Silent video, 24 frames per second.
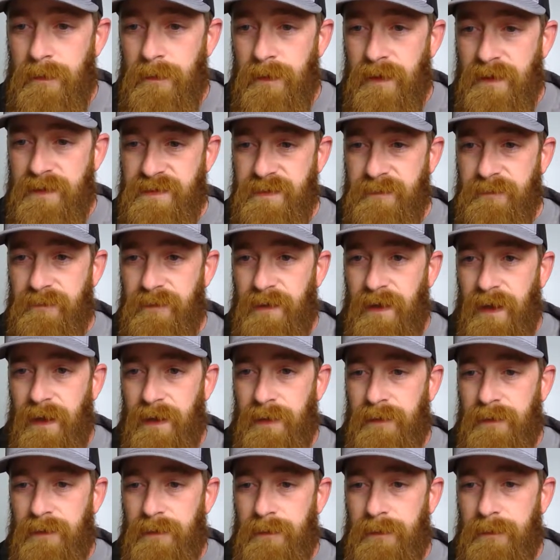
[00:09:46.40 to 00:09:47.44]
That's a
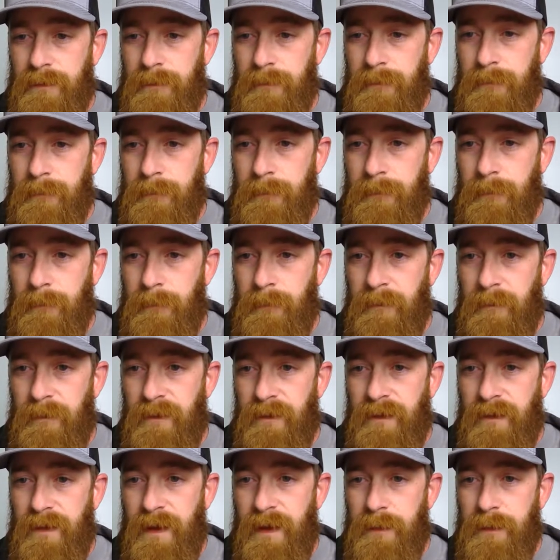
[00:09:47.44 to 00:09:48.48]
fact.
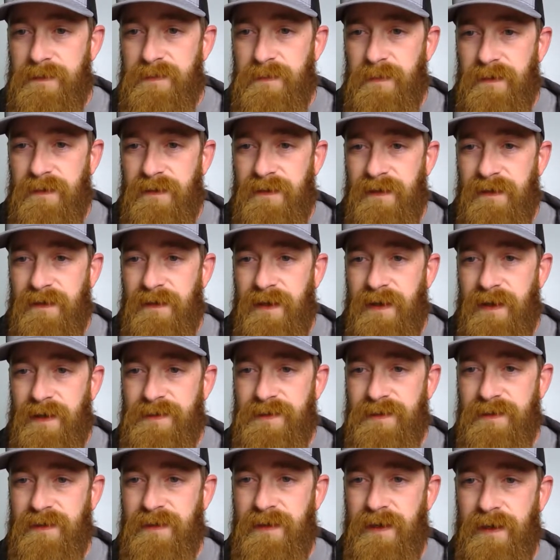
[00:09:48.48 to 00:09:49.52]
That was one thing that
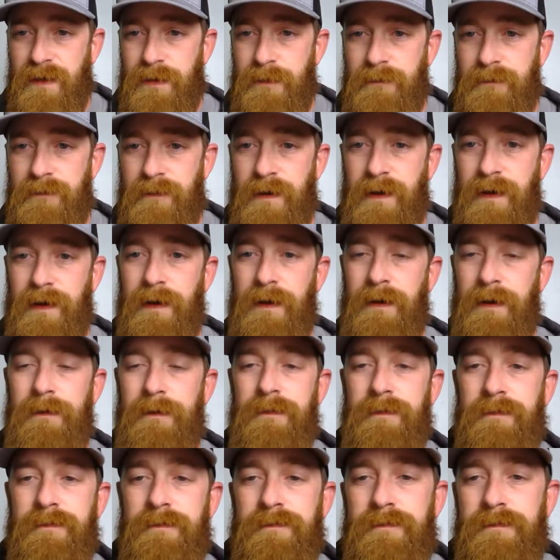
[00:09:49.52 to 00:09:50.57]
actually kind of
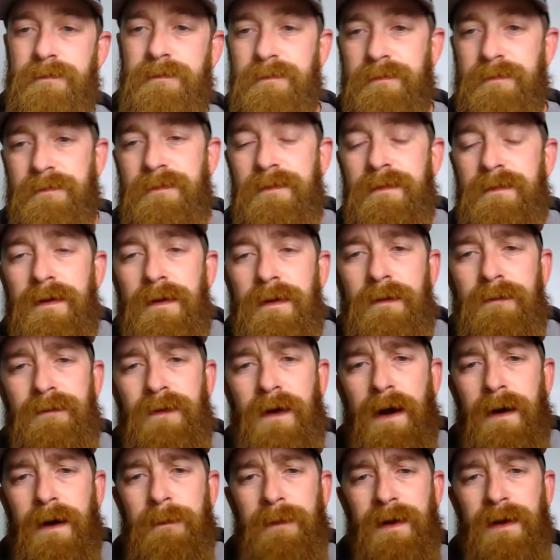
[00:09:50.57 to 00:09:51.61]

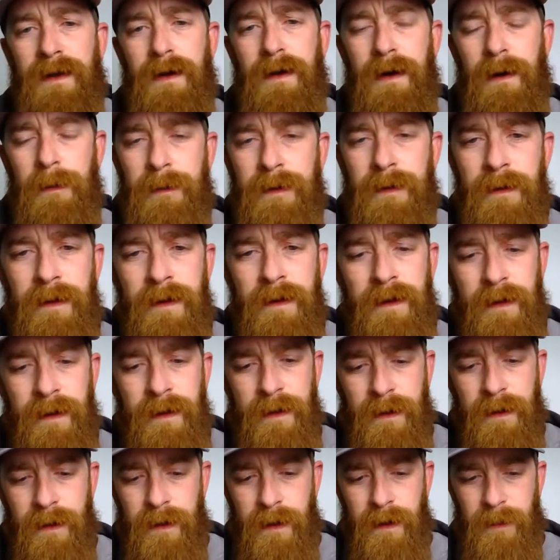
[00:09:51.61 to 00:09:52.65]
fired me up
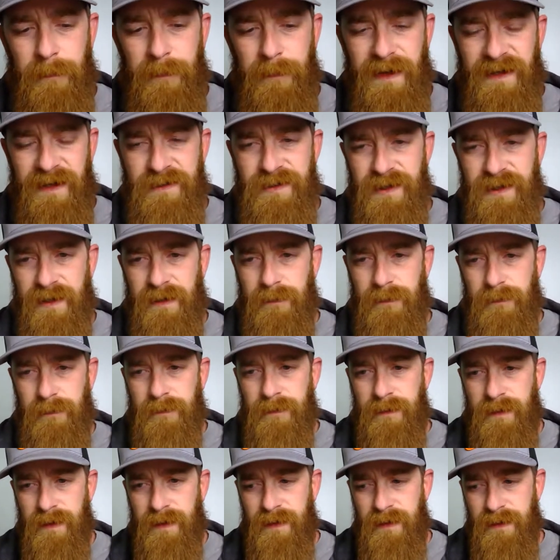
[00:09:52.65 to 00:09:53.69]
on my channel,
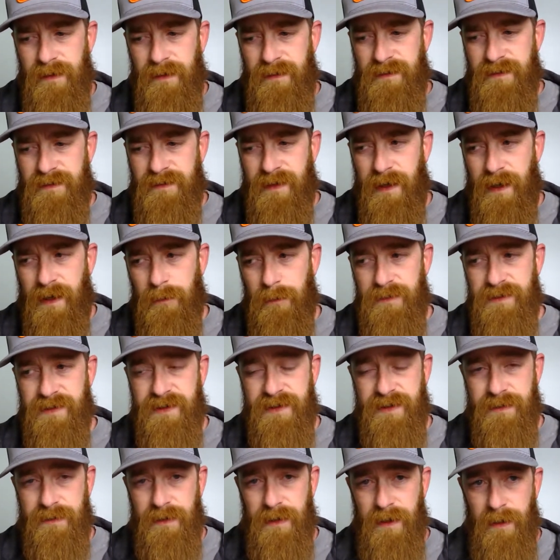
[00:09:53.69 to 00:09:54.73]
is I was
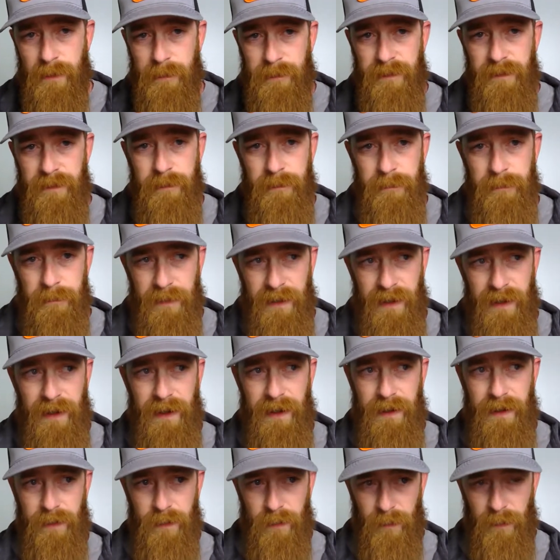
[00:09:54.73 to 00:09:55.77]
snubbed
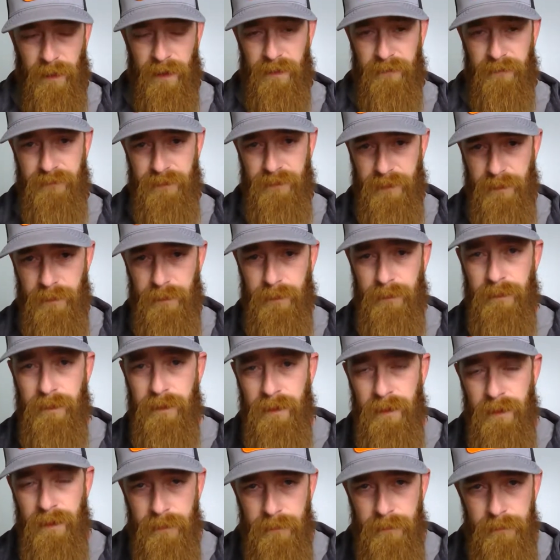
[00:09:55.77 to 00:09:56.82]
by quite a few
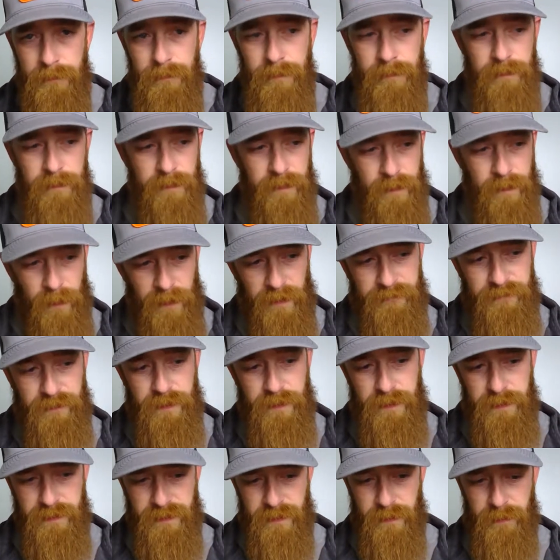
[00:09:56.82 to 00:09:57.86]

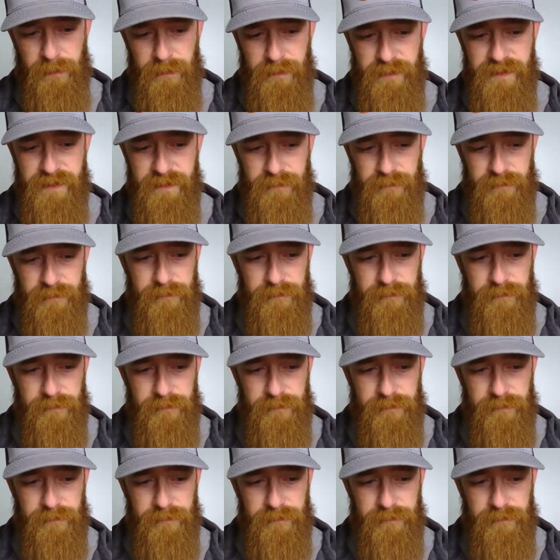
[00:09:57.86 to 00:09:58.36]
YouTubers,